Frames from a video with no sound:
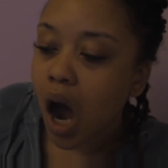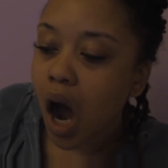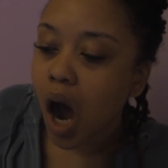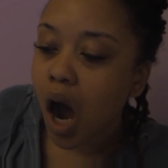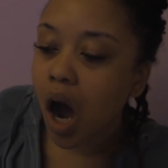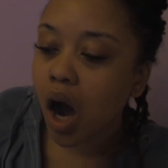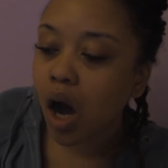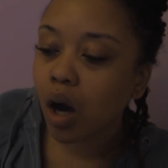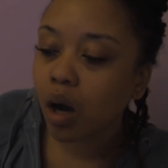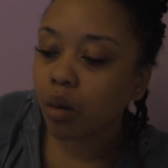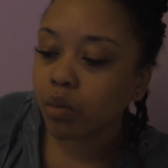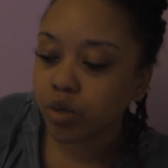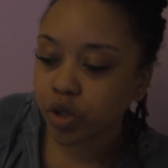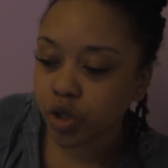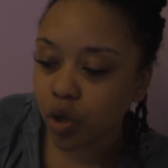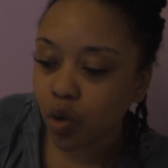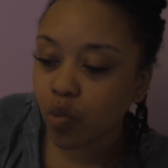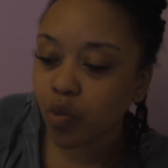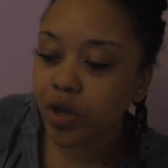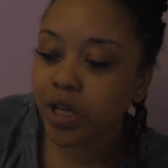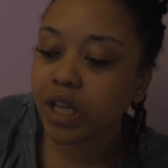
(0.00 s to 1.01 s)

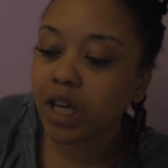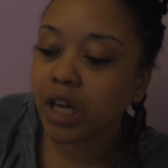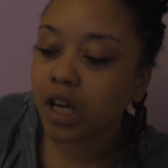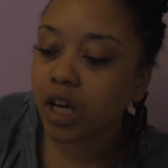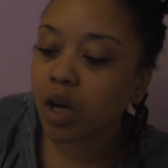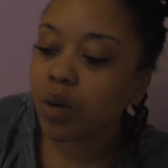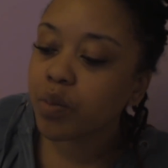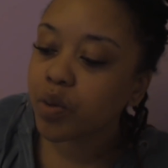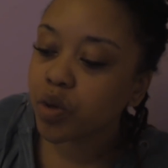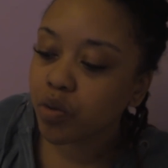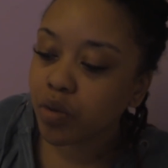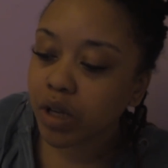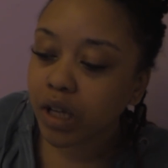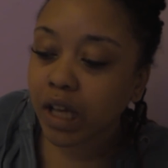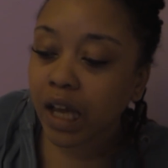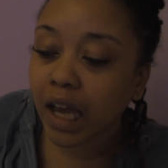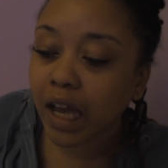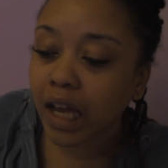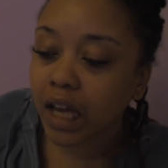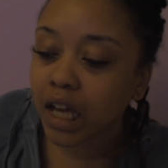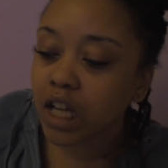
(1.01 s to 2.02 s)
so we can communicate.